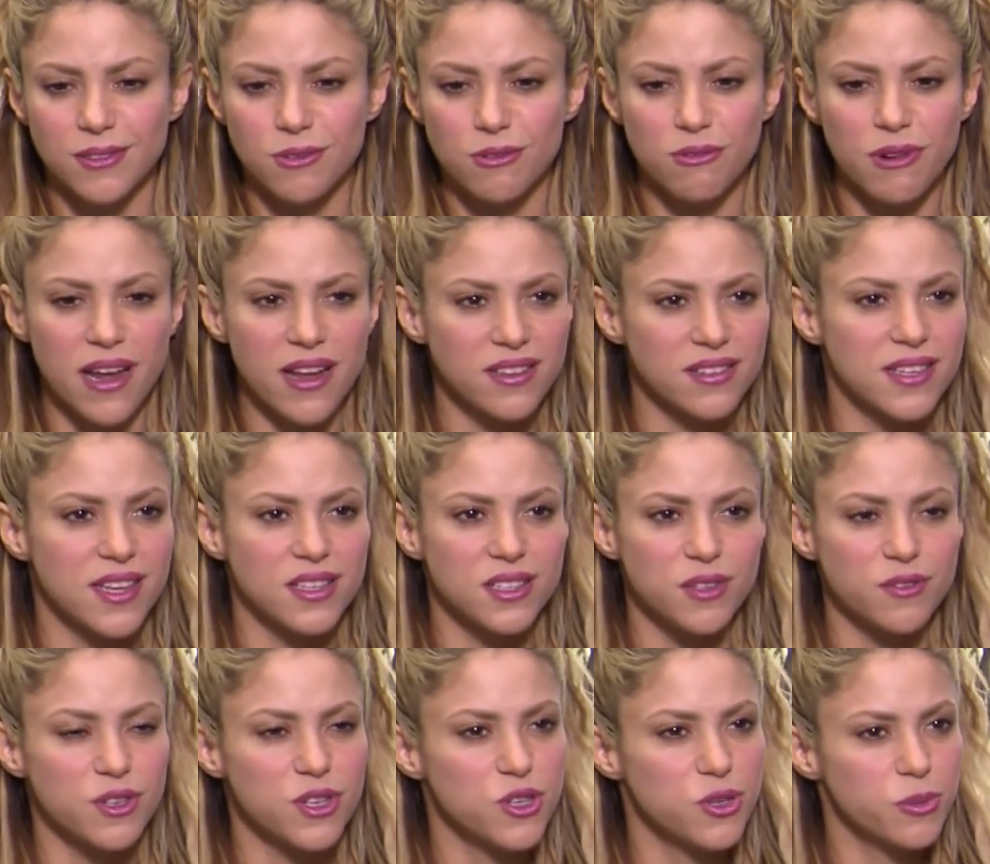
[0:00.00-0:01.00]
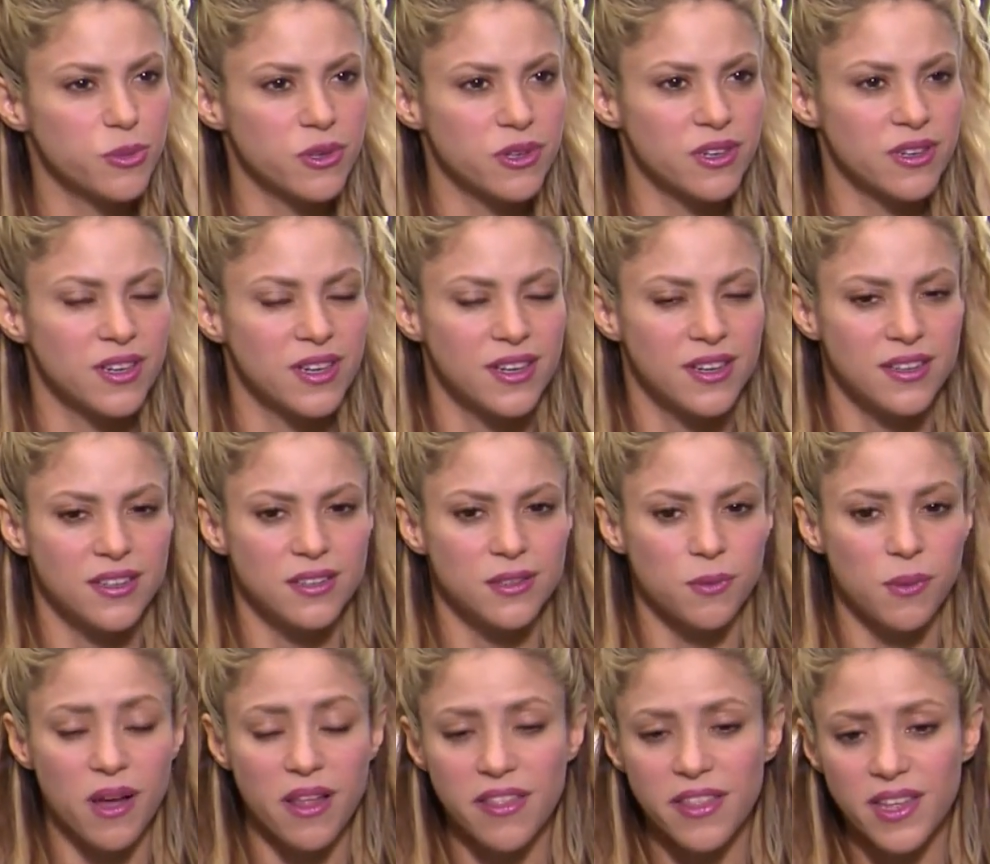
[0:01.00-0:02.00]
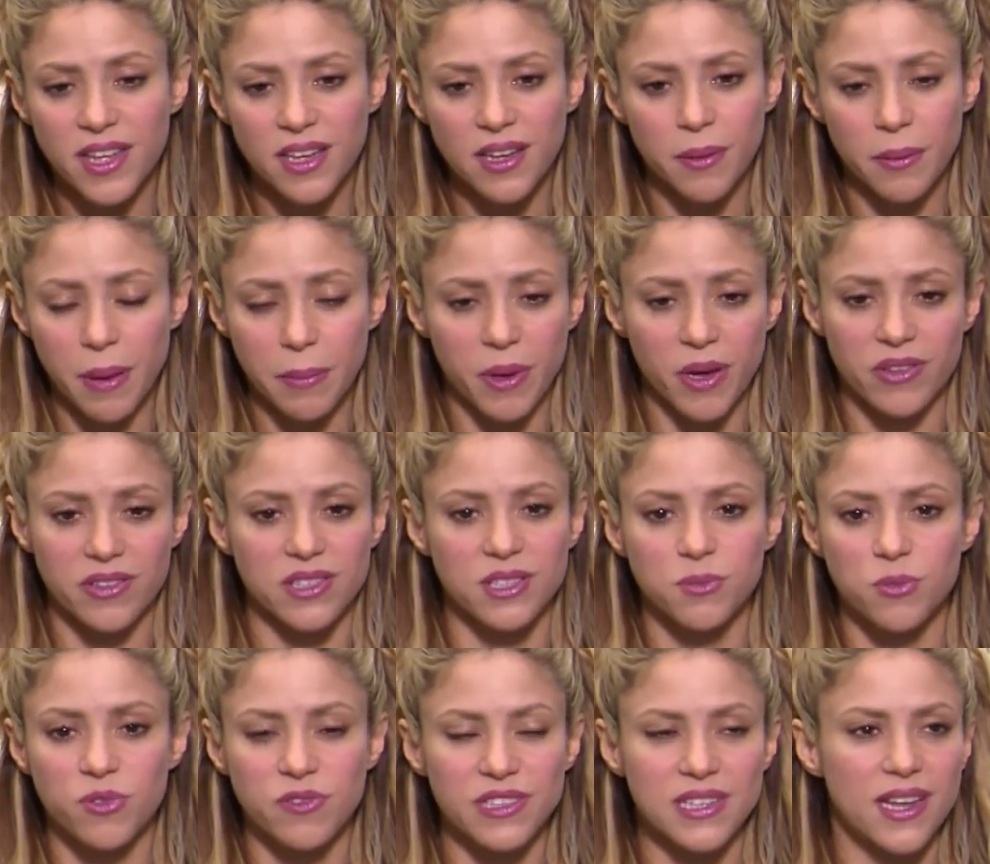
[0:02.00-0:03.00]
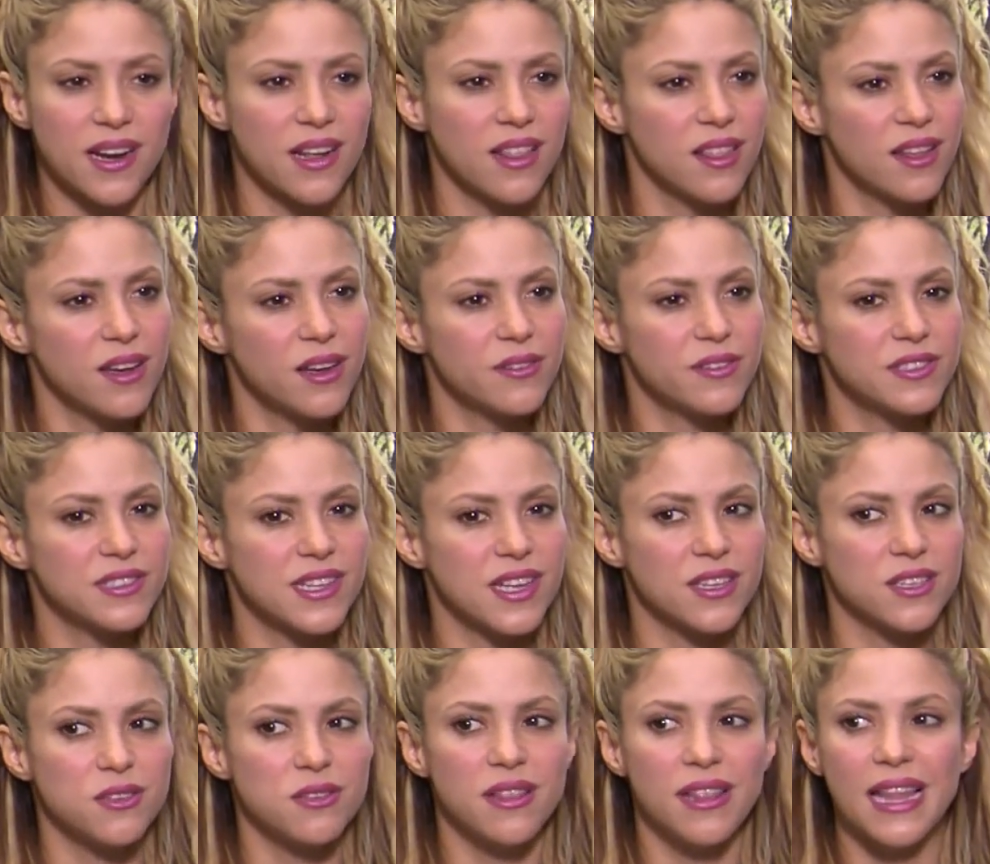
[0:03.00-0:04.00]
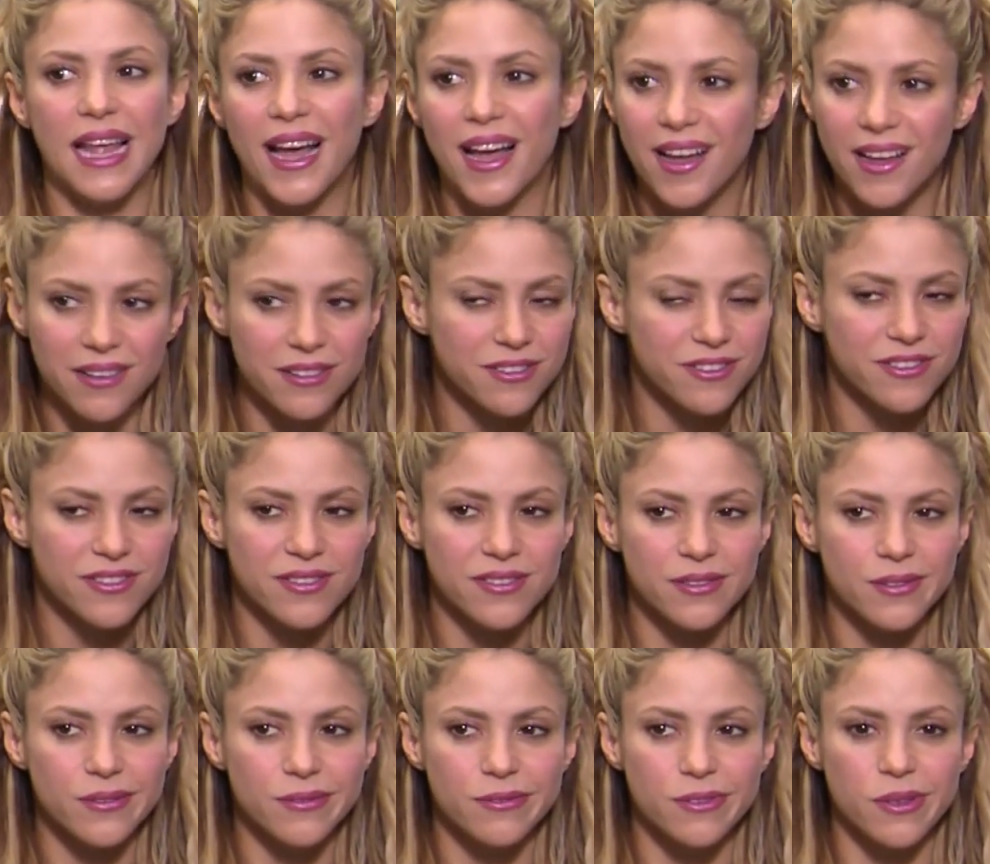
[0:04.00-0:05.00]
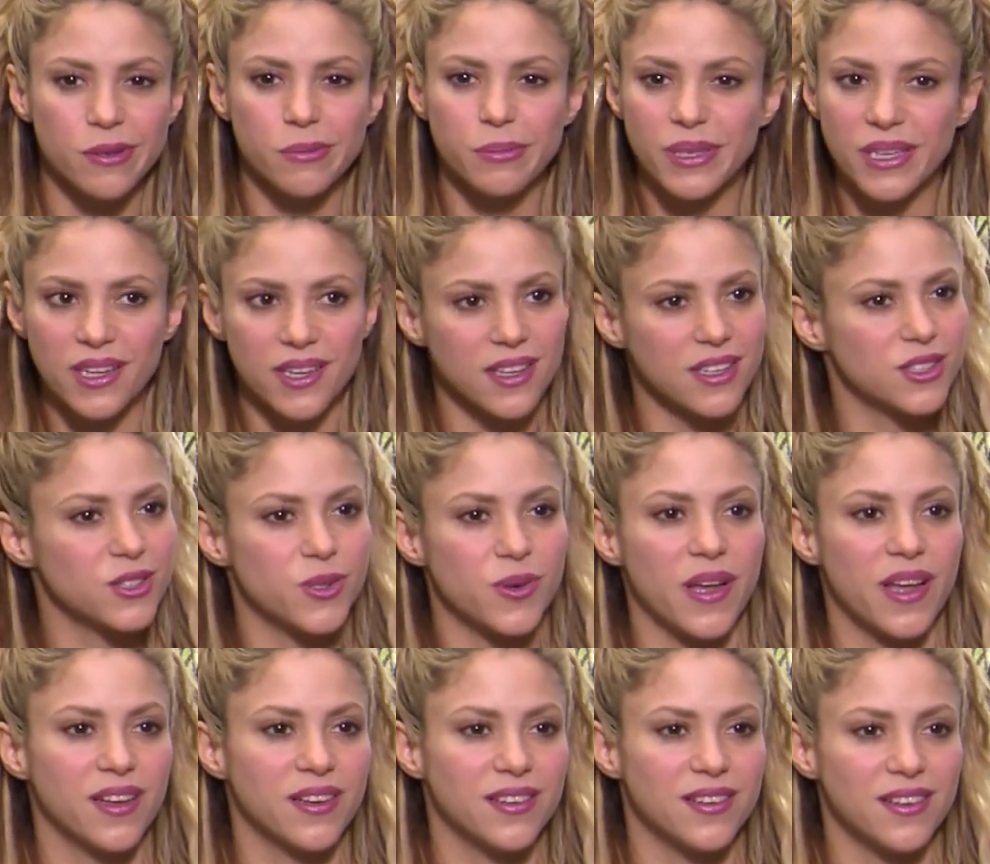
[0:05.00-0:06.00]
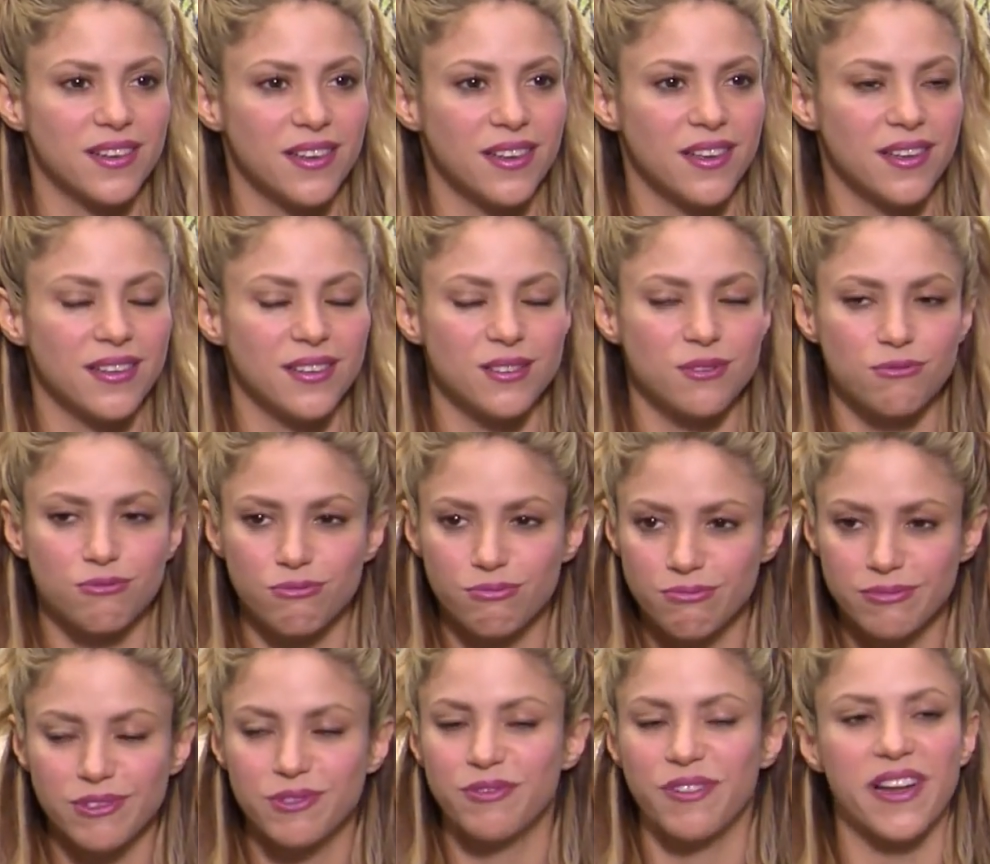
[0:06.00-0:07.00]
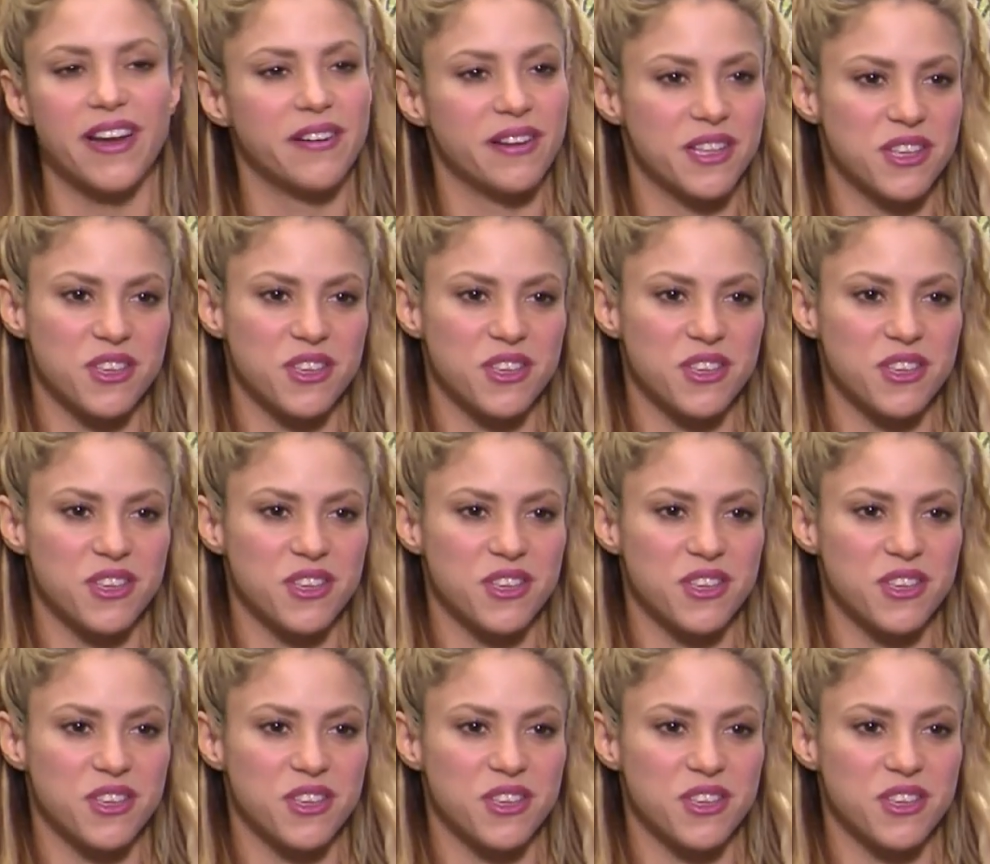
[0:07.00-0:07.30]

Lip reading: great sense of humor. The one thing about this movie that I love is that you laugh from beginning to end. It's very